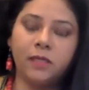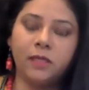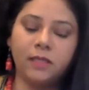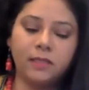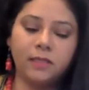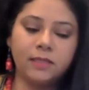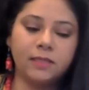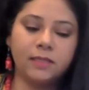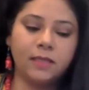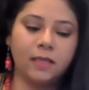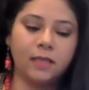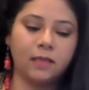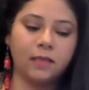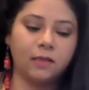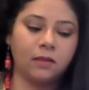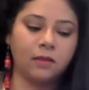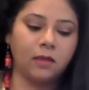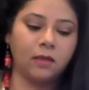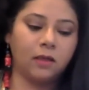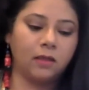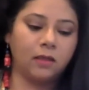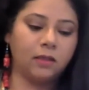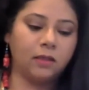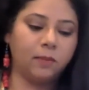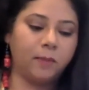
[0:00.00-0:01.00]
And
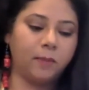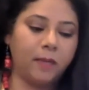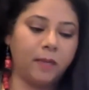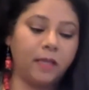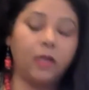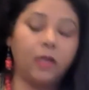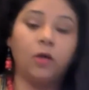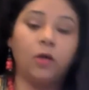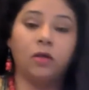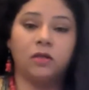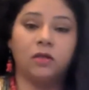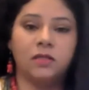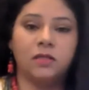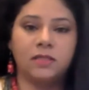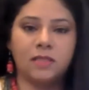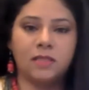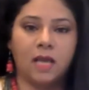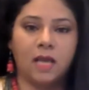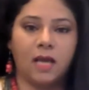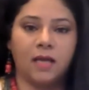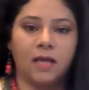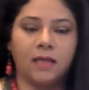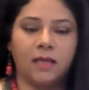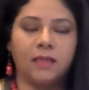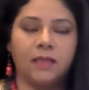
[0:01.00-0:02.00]
depending on the
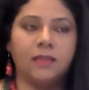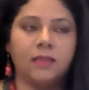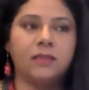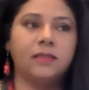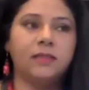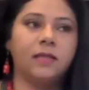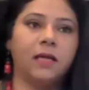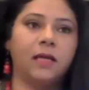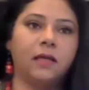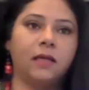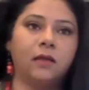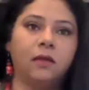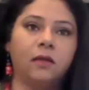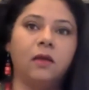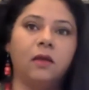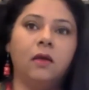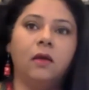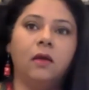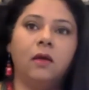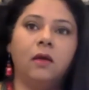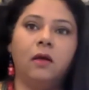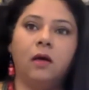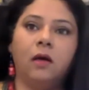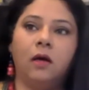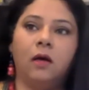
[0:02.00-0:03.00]
size and
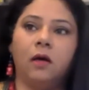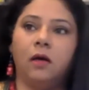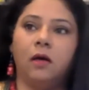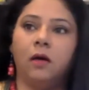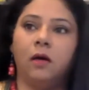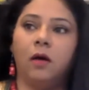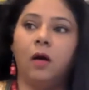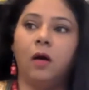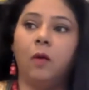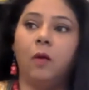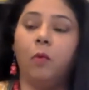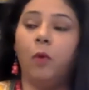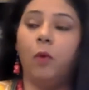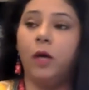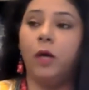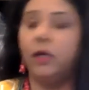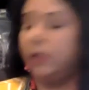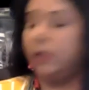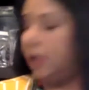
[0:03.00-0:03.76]
what they